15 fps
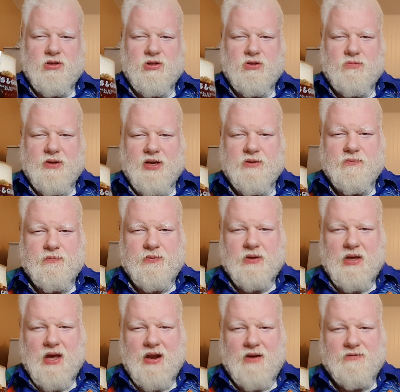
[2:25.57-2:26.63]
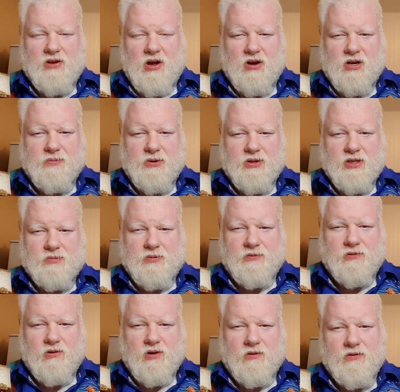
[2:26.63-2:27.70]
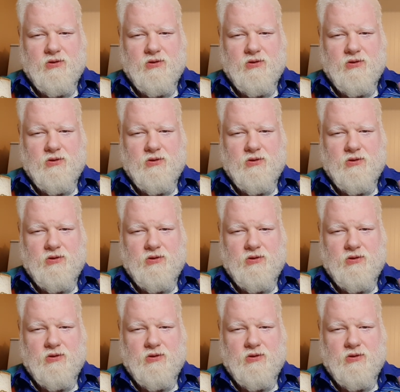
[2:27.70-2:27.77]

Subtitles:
to me, and I've talked about this before,